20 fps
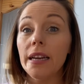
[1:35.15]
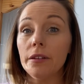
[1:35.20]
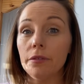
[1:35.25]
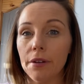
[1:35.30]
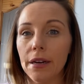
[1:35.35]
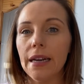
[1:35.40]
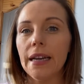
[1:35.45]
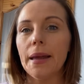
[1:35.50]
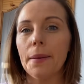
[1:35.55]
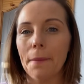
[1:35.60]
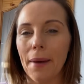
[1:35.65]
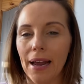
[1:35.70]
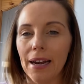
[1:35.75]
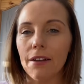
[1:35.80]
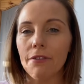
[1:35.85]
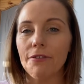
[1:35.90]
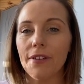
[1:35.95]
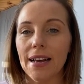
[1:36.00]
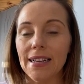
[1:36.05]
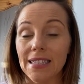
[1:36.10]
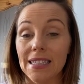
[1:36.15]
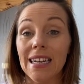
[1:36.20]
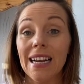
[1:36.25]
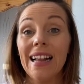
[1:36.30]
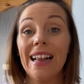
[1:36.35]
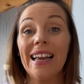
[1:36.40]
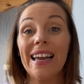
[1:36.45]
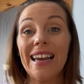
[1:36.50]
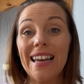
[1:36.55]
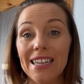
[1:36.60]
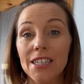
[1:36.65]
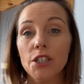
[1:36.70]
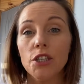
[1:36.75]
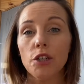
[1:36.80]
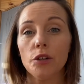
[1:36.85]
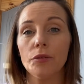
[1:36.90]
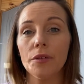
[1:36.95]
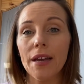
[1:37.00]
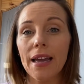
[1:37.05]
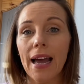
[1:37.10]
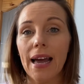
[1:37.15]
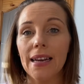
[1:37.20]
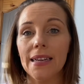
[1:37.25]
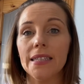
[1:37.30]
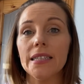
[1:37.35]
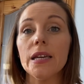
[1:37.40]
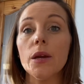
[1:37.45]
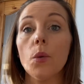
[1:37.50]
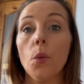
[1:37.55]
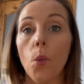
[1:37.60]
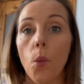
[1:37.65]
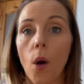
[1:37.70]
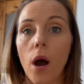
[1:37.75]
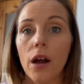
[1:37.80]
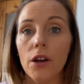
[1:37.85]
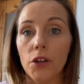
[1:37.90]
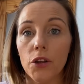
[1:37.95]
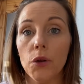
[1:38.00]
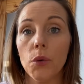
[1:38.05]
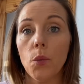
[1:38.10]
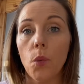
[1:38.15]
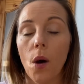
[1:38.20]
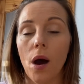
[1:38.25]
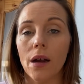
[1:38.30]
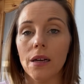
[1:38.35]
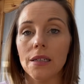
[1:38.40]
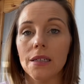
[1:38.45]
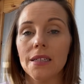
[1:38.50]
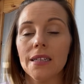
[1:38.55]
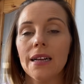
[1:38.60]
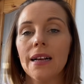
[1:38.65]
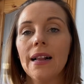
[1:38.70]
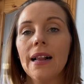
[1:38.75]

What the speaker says: really manifest into your reality what you want?